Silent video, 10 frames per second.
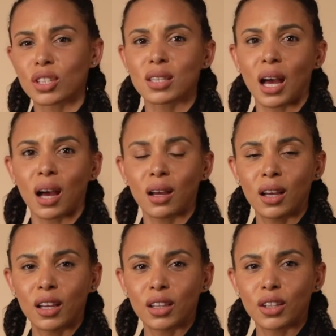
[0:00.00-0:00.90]
just that,
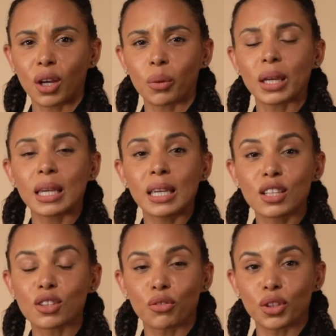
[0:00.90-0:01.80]
you know,
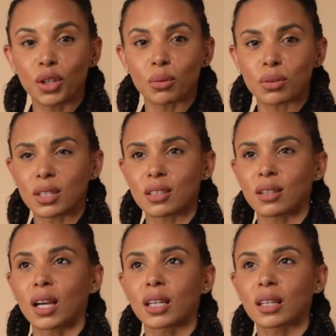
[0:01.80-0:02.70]
ease of use is
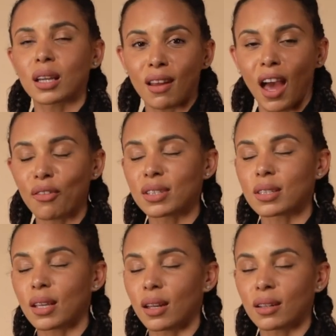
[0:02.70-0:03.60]
like heaven
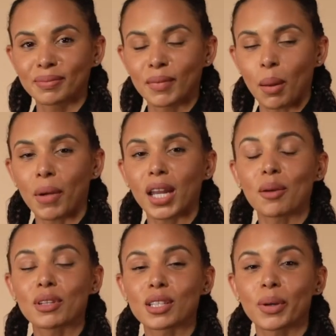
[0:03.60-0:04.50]
sent. My
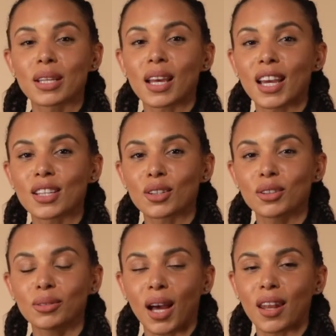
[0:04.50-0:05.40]
name is Louise
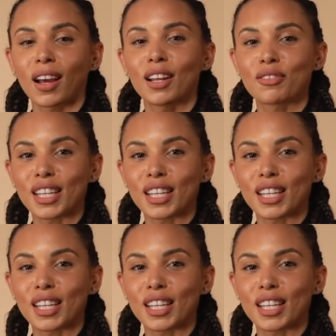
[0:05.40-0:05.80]
Hazel and I live